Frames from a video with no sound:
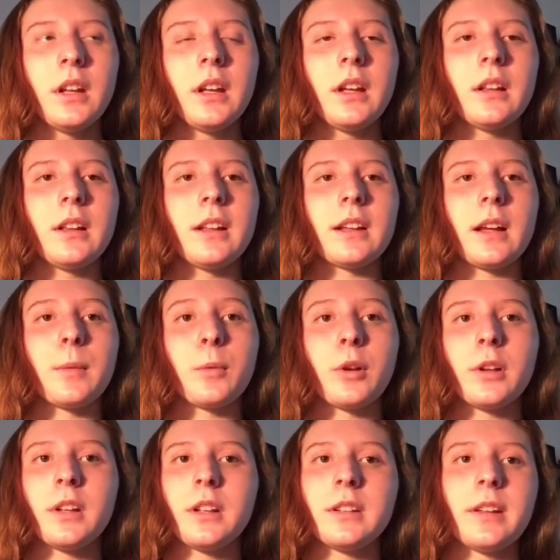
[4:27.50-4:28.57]
Like, I'm
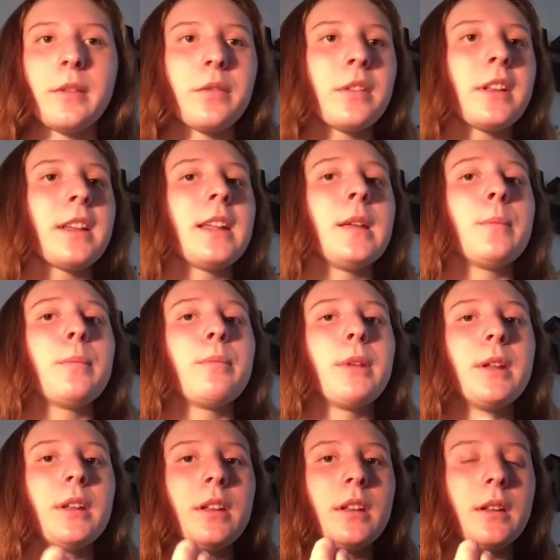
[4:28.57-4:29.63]
gonna definitely
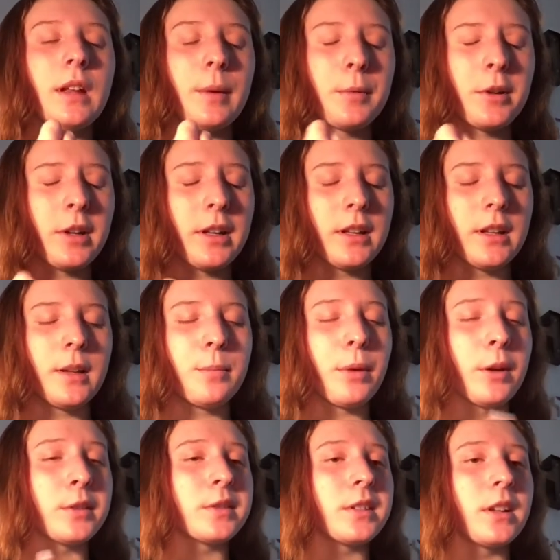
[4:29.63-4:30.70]
keep
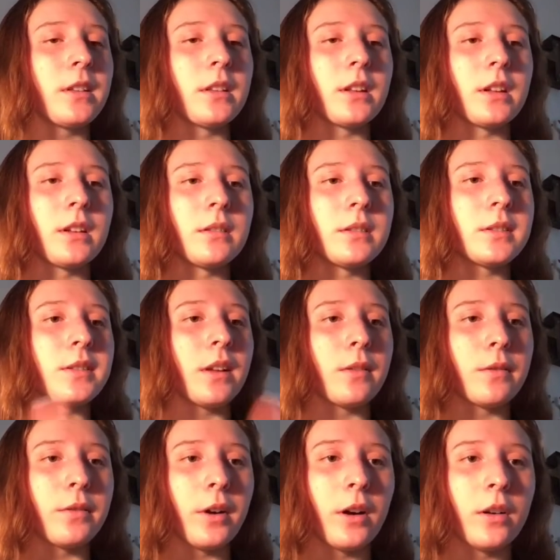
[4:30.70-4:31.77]
posting the
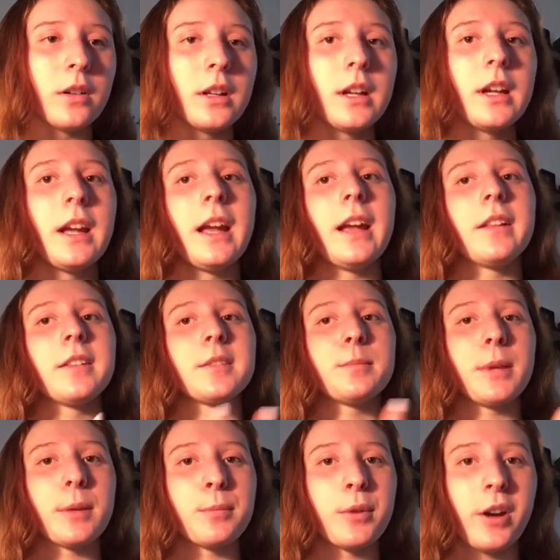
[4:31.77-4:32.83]
Sunfall and this
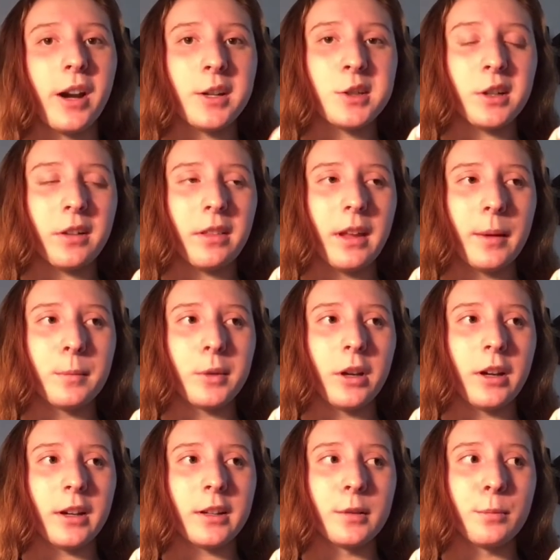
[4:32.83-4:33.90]
big project that I'm
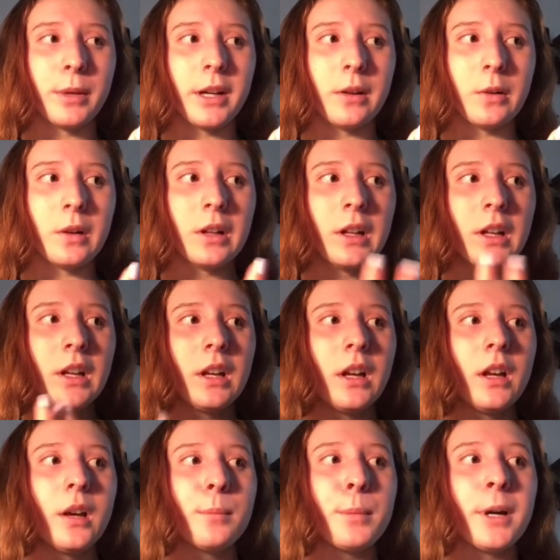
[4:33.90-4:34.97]
talking about.
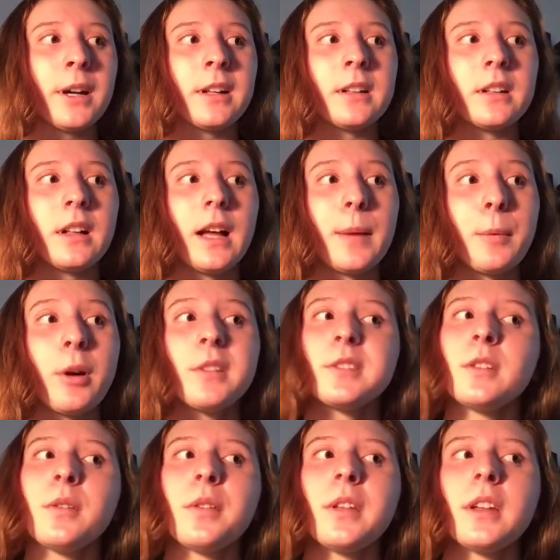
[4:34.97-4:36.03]
But I'm
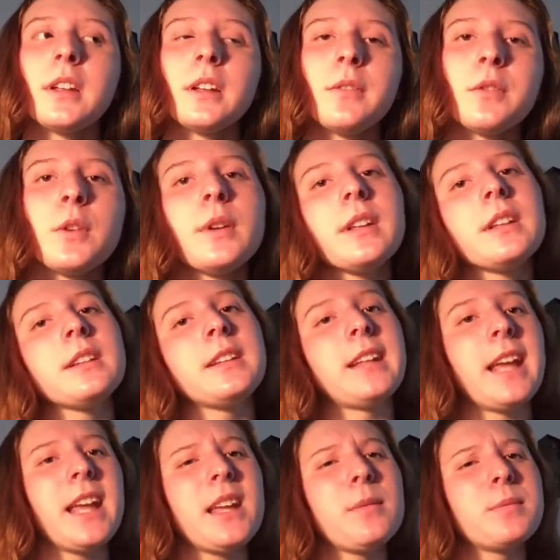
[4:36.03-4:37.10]
also thinking of doing
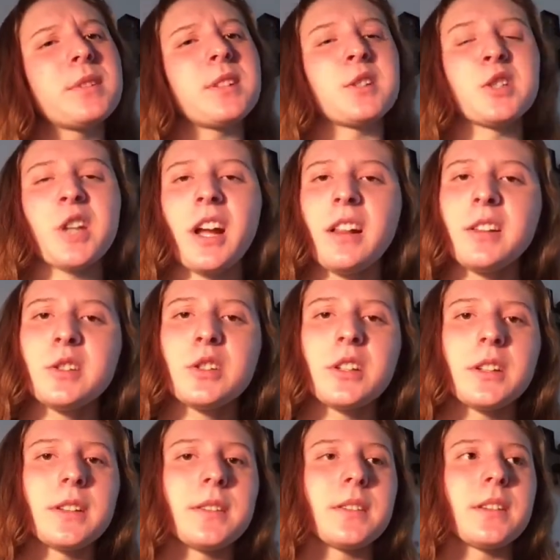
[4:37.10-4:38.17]
games and
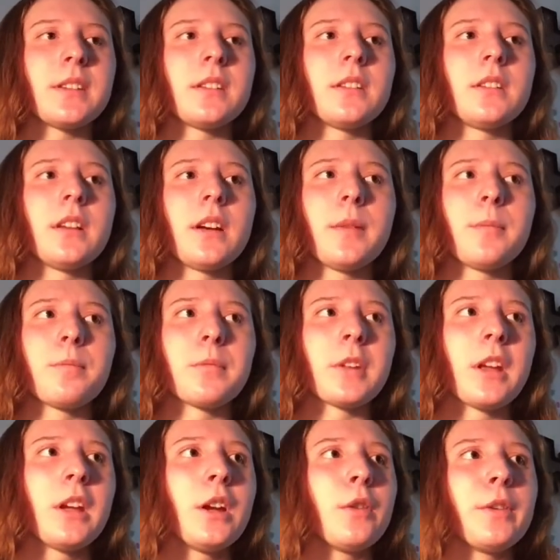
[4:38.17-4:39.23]
challenges and
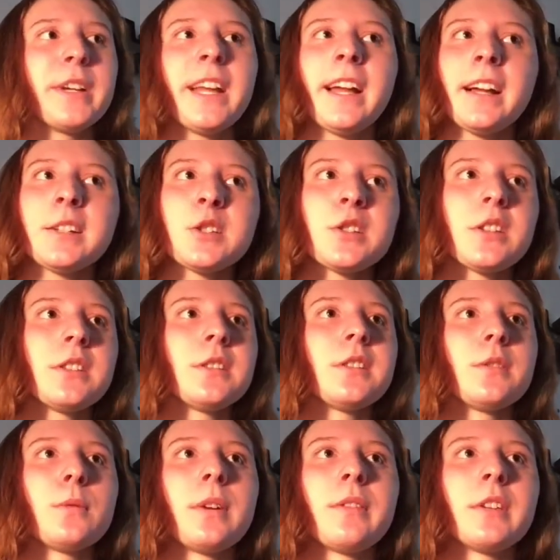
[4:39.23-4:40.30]
reactions
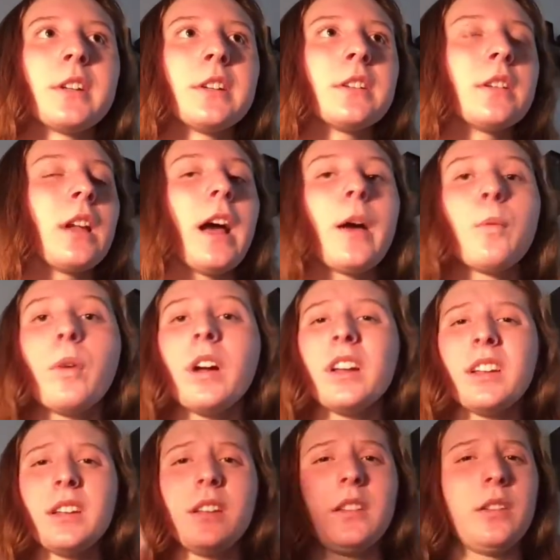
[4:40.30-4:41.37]
and whatever. And I
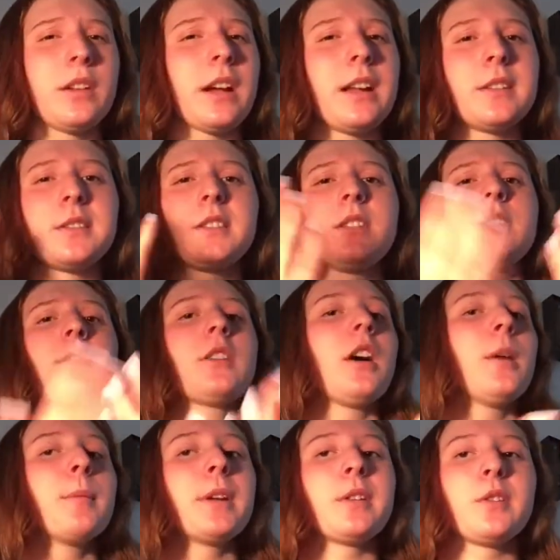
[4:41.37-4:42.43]
want you guys to
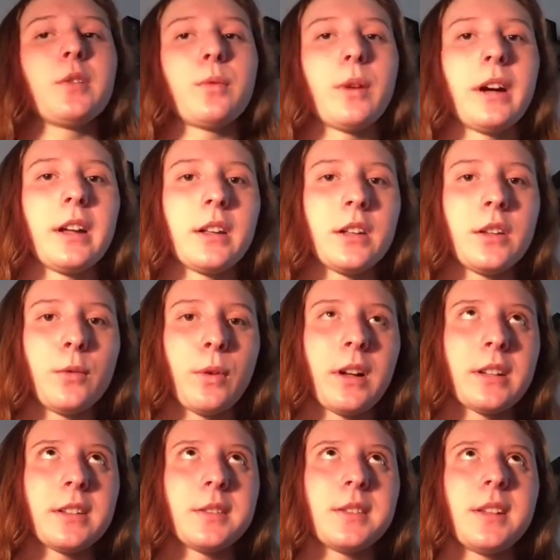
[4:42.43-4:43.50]
comment what you
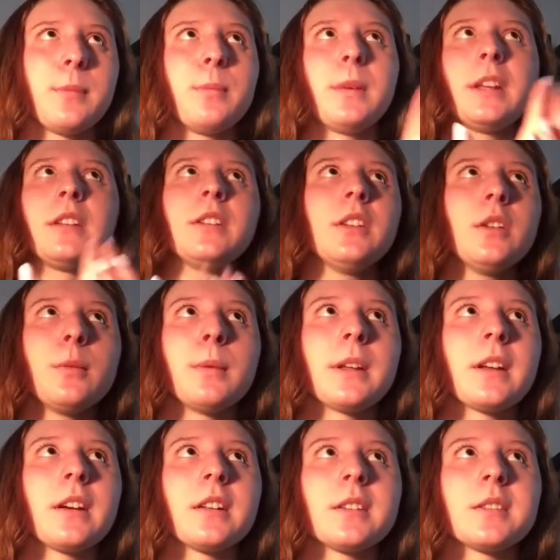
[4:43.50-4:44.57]
want to see me do,
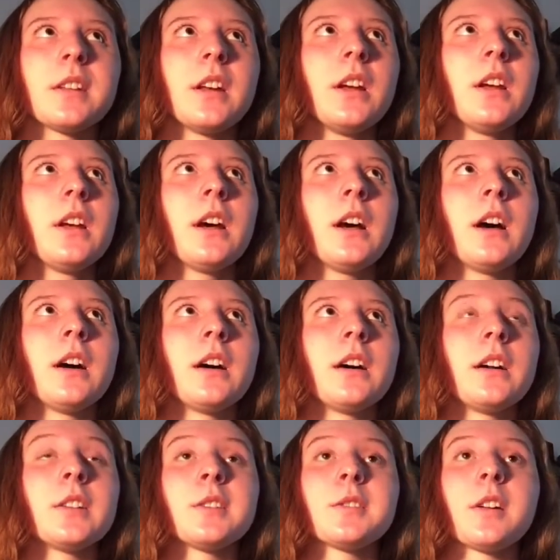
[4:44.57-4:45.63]
because
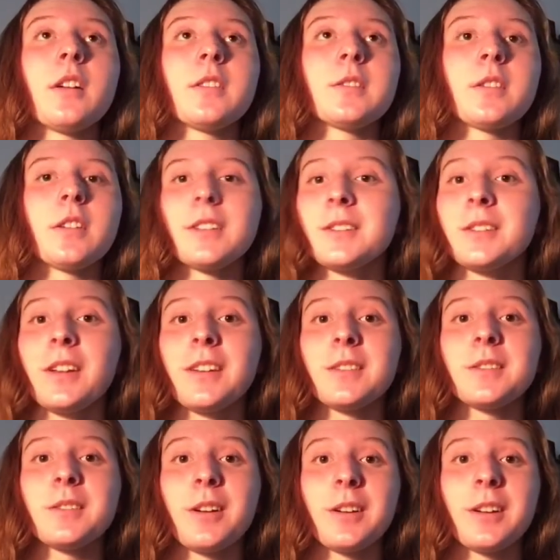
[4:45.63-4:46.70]
just as long as
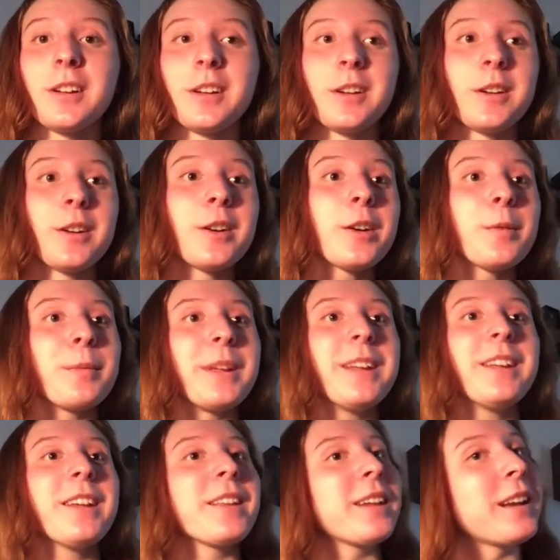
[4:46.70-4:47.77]
it's not gonna hurt
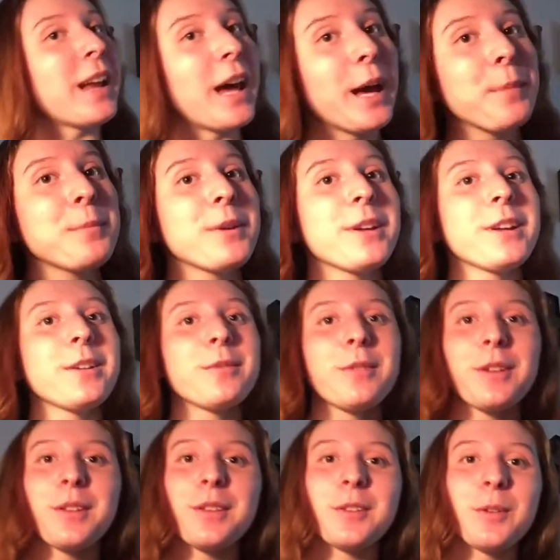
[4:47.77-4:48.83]
me, then I'm good
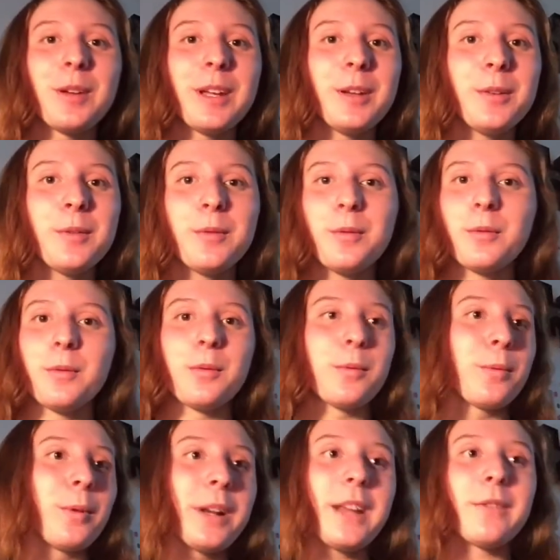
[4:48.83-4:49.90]
with doing
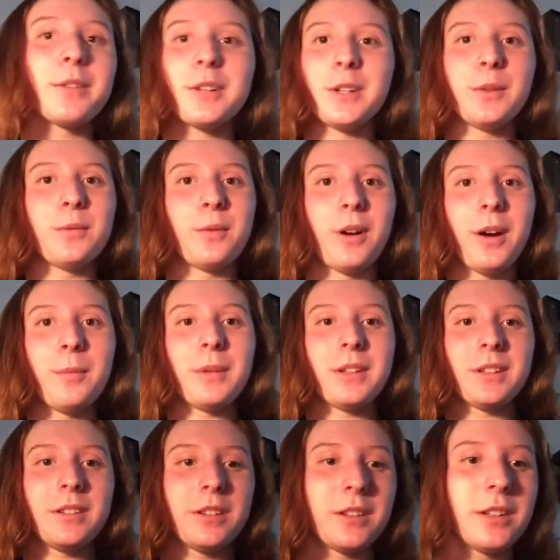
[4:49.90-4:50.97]
whatever you want me
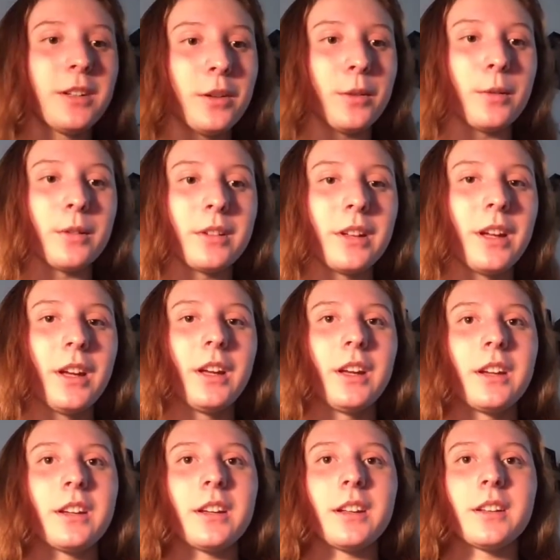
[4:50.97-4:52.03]
to do.
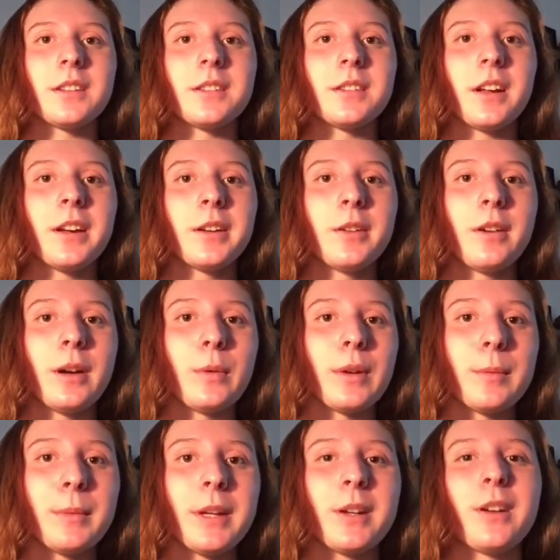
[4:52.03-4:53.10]
because I don't know, I want
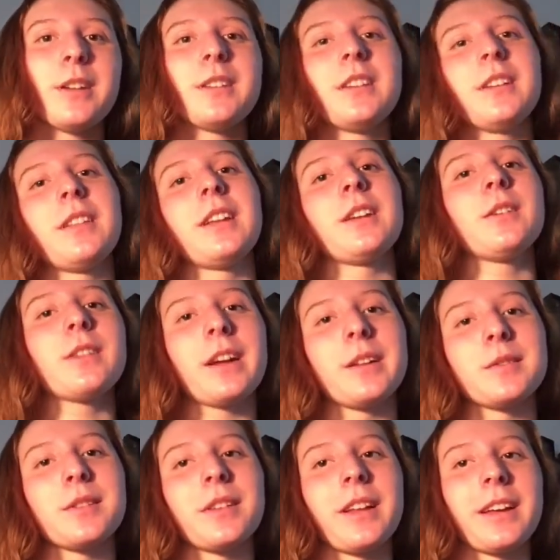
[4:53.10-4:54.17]
to make content that you
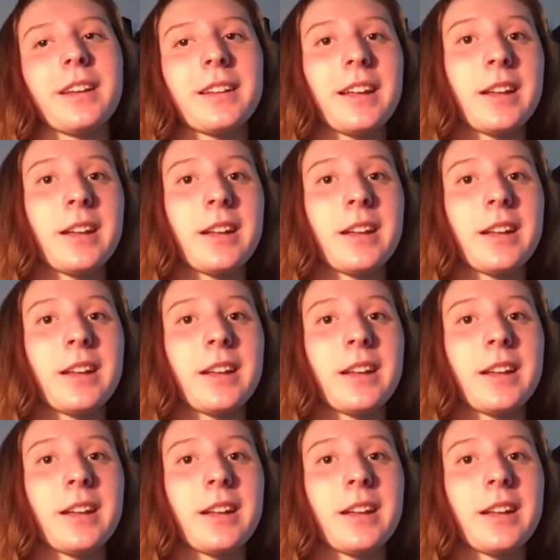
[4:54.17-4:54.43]
guys would like.